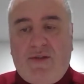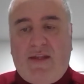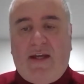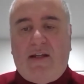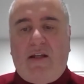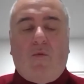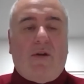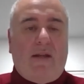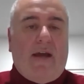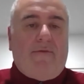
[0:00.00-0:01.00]
they didn't want
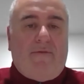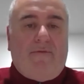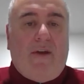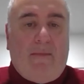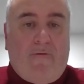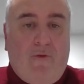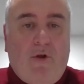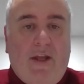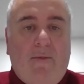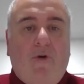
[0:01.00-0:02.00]
to have female football
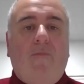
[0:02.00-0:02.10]
anymore.